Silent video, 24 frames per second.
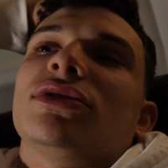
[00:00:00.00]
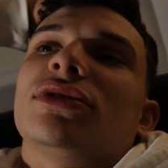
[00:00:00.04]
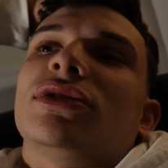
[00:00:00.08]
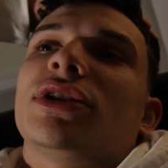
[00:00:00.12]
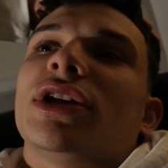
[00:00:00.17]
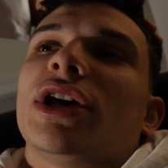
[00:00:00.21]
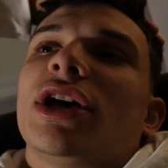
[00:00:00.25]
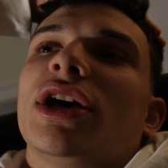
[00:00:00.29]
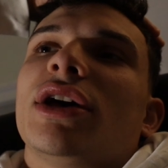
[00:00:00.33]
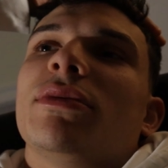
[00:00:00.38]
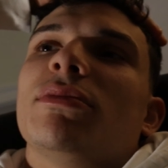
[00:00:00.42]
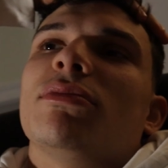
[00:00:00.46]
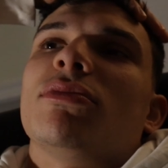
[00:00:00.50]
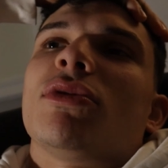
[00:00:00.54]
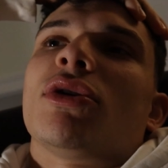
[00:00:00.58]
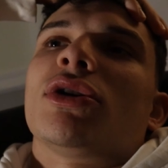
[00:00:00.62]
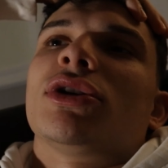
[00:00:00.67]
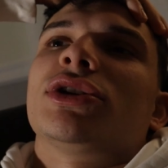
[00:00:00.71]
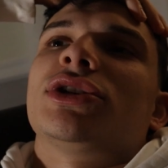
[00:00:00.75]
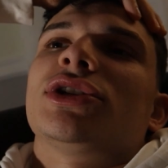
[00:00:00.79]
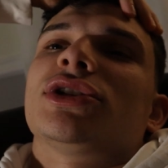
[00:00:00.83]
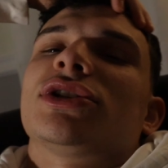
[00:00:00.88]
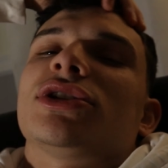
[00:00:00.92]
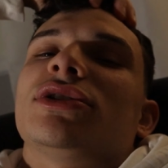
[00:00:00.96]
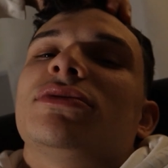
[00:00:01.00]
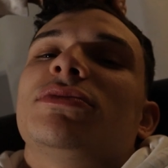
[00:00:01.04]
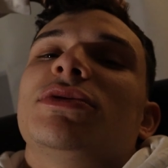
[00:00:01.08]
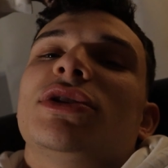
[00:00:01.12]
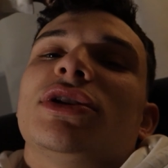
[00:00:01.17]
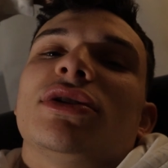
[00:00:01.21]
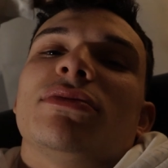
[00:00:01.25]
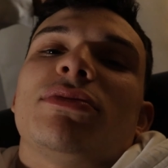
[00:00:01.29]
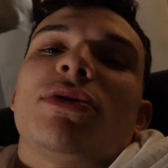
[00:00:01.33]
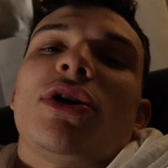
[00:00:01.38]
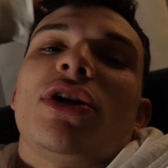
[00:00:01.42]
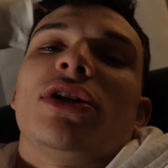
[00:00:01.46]
that March is going to be
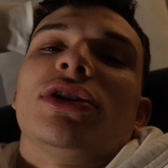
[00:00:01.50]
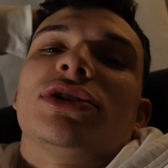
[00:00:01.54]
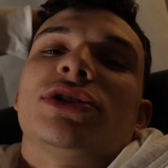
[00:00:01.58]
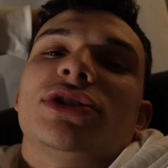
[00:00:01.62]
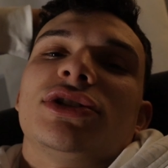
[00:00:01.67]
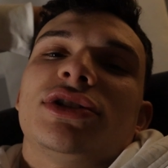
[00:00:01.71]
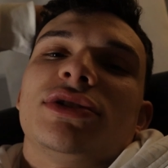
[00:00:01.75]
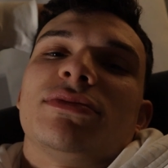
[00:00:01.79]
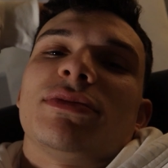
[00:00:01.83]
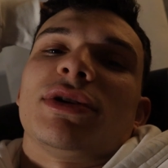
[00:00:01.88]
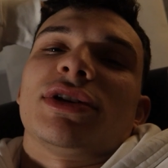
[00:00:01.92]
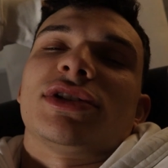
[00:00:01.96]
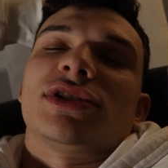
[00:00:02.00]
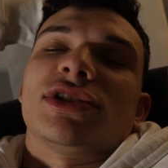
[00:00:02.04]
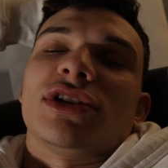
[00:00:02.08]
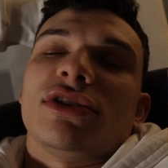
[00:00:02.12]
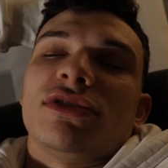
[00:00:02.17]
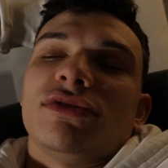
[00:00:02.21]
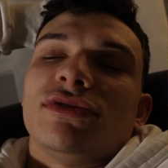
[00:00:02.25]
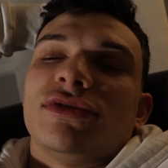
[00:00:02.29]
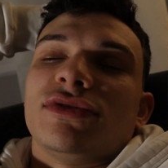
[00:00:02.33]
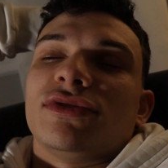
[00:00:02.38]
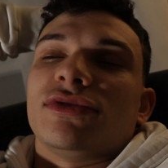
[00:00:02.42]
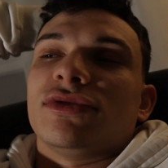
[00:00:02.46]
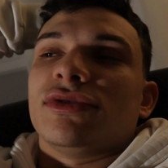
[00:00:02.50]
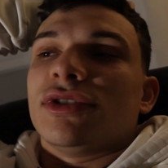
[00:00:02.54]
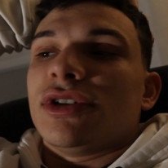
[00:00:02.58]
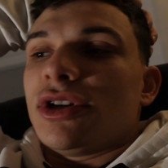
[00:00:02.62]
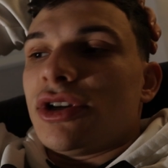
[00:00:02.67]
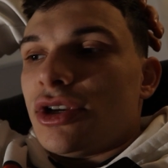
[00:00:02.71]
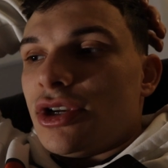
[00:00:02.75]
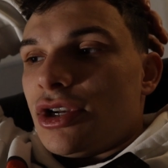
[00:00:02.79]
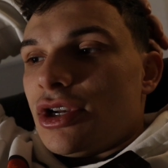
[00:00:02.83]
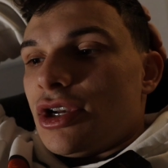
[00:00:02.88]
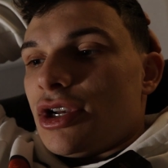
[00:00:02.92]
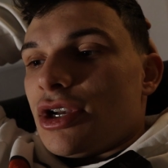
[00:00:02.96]
an apology to myself.
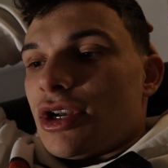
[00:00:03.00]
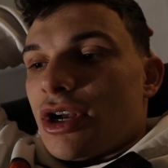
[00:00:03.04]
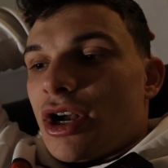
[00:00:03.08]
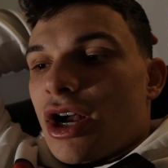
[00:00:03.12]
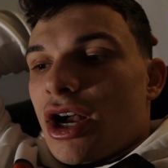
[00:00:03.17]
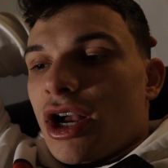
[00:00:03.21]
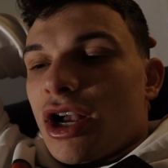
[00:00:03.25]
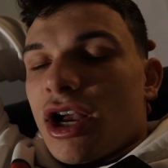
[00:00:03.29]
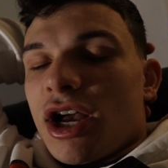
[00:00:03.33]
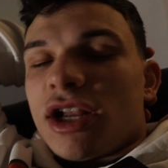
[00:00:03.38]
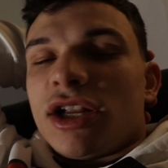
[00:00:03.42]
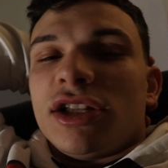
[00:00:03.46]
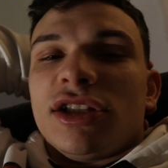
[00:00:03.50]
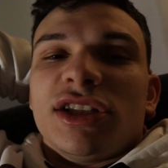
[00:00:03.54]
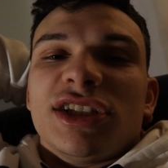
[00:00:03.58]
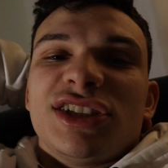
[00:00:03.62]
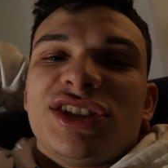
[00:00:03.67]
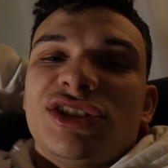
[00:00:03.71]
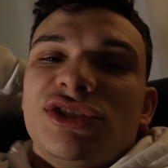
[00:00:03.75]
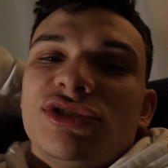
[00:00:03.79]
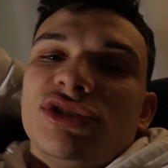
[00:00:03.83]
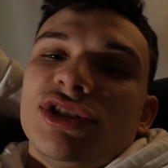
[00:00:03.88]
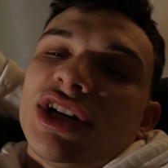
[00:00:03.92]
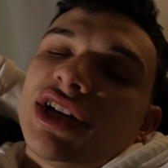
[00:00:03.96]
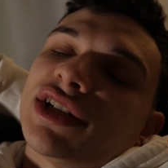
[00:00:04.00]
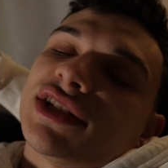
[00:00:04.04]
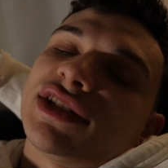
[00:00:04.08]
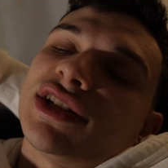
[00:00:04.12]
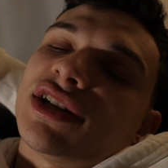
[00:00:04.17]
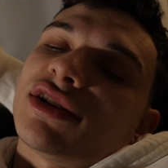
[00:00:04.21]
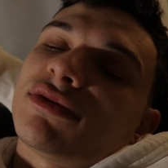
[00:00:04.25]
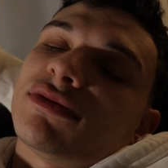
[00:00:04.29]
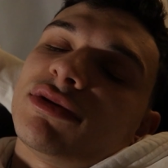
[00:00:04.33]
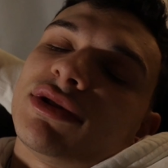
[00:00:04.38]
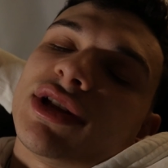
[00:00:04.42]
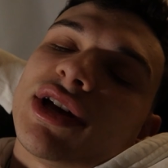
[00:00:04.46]
I'll kind of let you
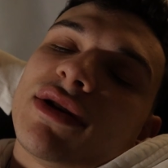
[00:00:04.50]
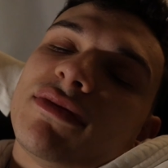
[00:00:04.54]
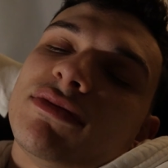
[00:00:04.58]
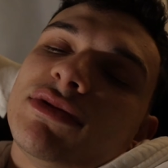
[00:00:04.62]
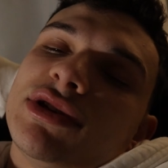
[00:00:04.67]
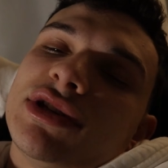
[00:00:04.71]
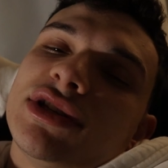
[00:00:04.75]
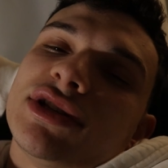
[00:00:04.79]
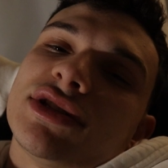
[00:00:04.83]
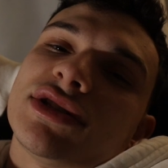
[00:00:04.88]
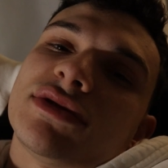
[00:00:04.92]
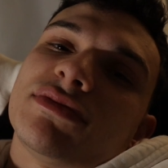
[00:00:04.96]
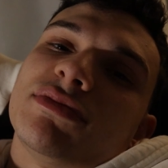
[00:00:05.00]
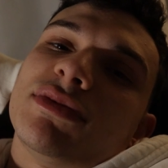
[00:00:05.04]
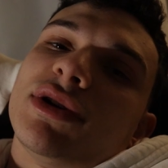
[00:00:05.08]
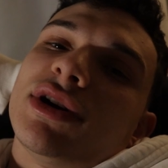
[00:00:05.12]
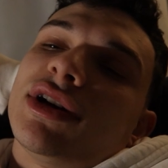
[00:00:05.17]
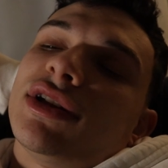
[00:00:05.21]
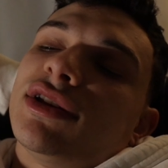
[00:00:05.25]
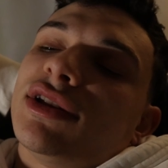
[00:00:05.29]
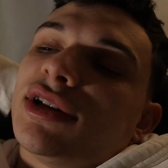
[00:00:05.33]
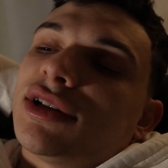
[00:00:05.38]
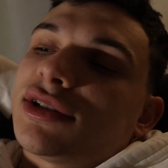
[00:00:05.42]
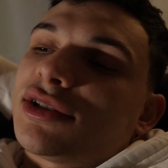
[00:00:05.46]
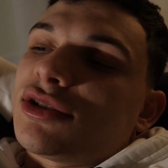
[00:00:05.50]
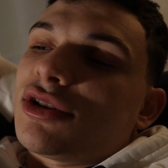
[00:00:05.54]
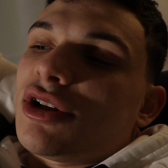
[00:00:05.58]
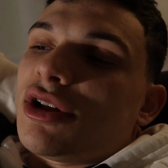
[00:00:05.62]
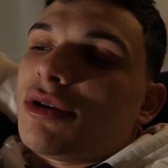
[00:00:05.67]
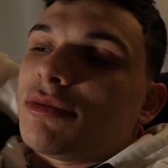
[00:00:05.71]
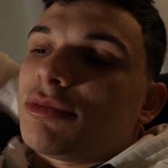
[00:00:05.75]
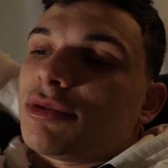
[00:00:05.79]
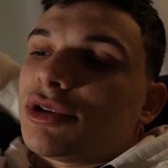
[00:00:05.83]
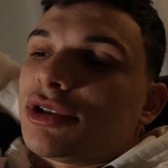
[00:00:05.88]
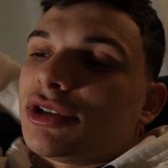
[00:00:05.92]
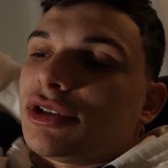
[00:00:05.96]
dissect what that means, but that's
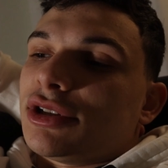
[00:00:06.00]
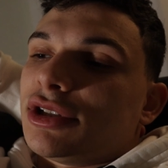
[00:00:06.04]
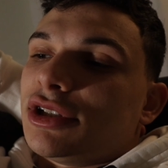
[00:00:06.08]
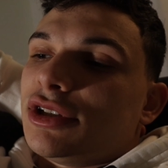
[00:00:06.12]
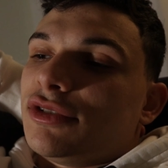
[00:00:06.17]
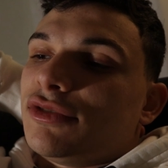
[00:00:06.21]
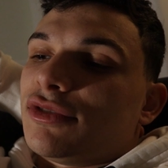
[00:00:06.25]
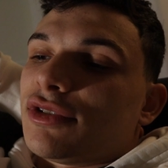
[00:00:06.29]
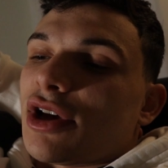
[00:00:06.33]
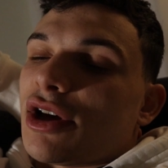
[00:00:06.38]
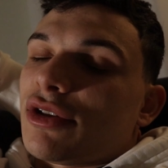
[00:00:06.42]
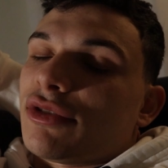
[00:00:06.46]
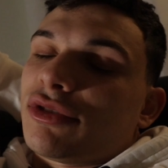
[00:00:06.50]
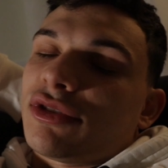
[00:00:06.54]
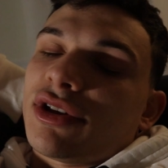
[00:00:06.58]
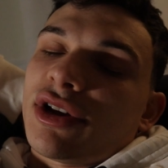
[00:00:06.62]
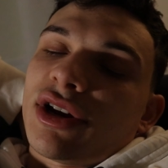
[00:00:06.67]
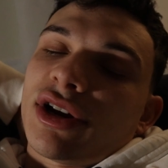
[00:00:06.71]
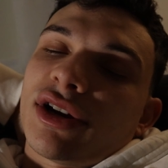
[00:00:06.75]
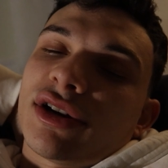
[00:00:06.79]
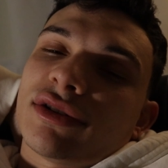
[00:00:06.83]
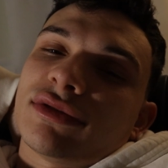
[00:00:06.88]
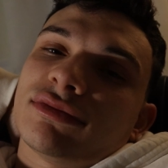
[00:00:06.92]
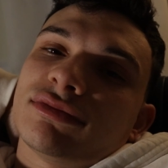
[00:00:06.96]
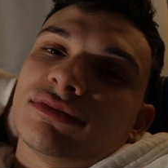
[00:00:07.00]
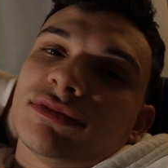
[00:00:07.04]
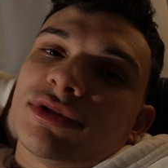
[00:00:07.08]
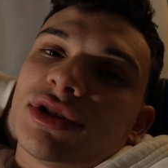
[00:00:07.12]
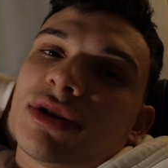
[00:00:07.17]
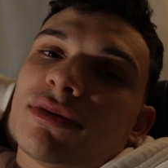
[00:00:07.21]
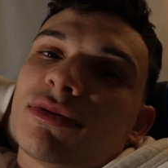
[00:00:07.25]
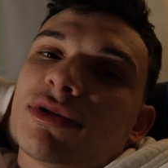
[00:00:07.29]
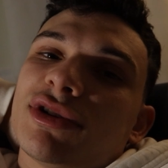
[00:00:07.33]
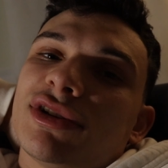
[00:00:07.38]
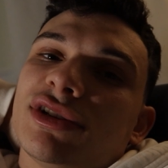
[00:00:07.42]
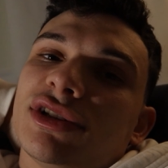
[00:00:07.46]
all I'm going to leave out there, and
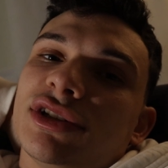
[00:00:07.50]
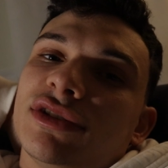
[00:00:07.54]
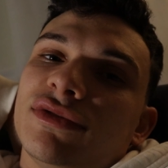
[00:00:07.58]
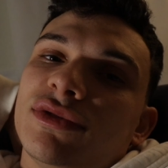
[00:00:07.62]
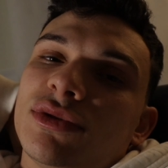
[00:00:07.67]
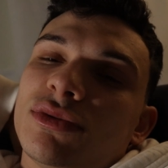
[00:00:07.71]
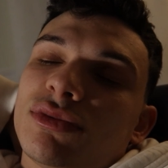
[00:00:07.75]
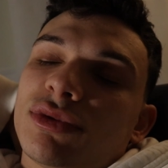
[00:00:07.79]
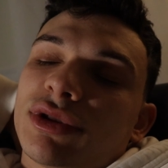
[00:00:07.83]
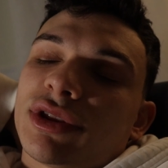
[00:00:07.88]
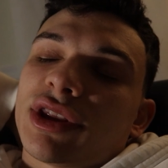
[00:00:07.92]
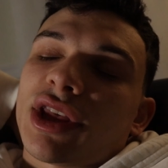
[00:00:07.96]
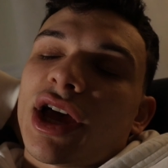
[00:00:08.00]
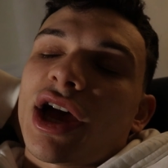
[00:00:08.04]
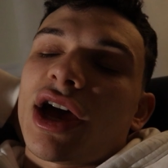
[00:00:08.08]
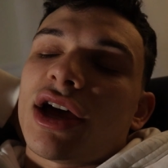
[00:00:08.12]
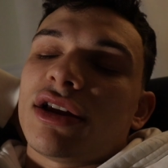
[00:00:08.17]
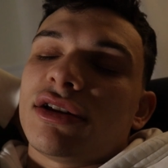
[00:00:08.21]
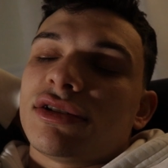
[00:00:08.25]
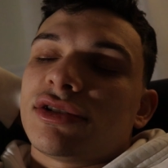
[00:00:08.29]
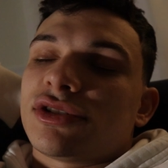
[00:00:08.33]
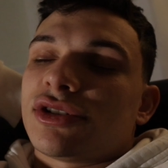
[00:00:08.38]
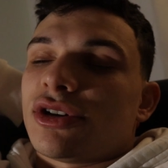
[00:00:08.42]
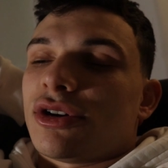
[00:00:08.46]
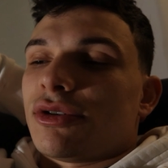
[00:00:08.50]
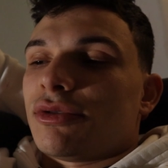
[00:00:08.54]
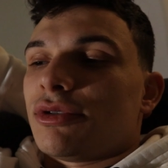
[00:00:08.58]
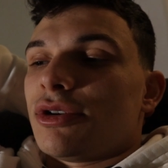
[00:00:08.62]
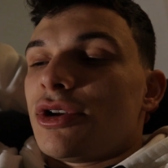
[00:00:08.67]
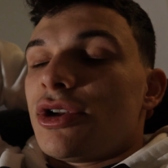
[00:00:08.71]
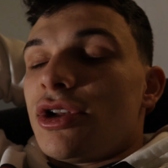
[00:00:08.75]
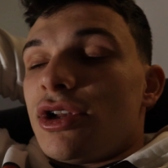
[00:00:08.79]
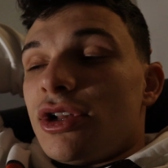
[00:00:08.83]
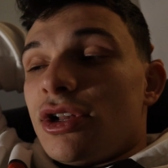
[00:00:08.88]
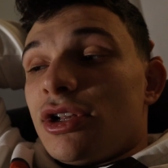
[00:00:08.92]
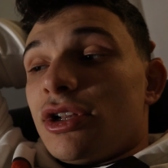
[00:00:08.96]
I'm going to leave you with that. So
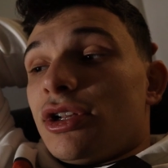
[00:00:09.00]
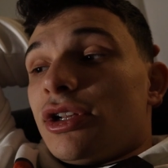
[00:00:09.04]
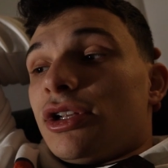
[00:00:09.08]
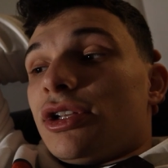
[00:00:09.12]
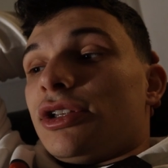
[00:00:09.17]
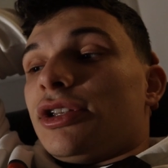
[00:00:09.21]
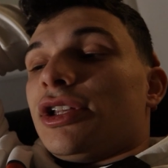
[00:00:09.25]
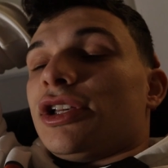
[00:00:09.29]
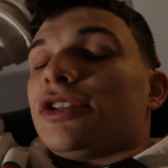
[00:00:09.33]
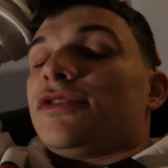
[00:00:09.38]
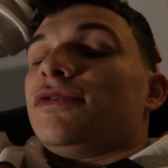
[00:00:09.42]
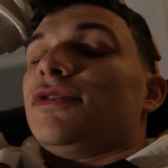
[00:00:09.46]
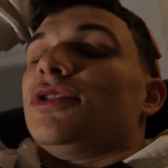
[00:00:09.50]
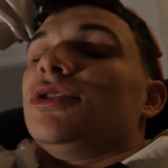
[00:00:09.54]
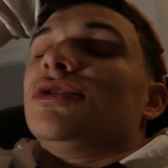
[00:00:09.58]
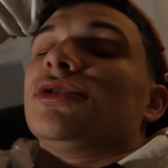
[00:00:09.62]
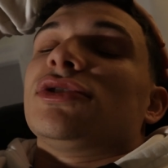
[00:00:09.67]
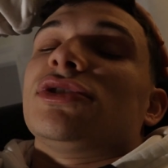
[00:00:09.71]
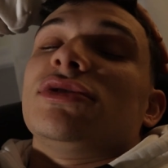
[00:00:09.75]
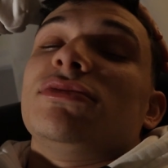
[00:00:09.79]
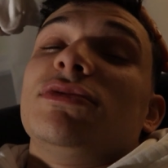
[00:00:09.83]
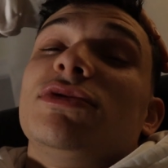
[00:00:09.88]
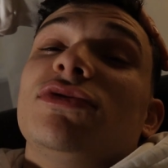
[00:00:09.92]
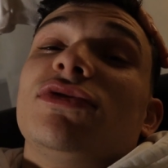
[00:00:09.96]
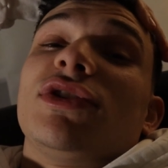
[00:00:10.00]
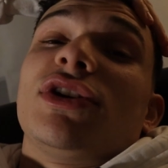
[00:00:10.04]
next video is going to be